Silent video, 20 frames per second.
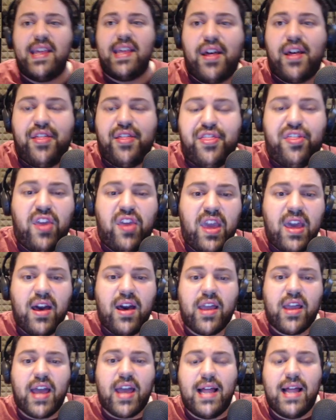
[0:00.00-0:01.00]
that
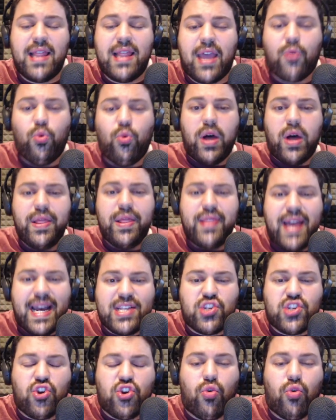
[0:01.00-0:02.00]
Thea got like one
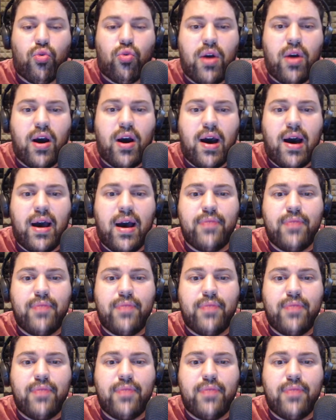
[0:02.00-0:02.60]
last hurrah.